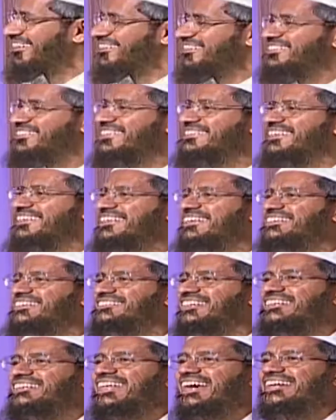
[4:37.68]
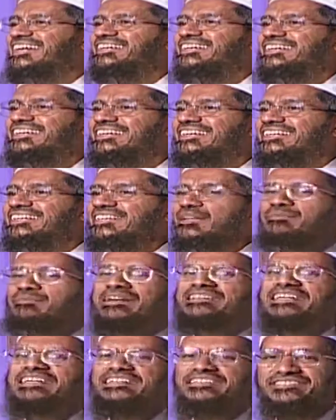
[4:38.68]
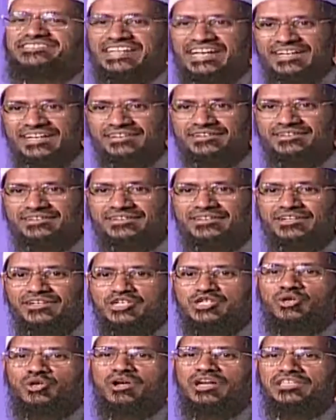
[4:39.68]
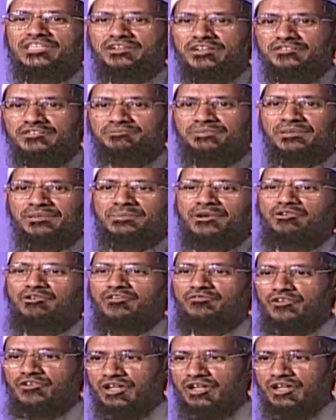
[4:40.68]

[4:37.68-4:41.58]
So the thing is that the budget is there. Surely those people who are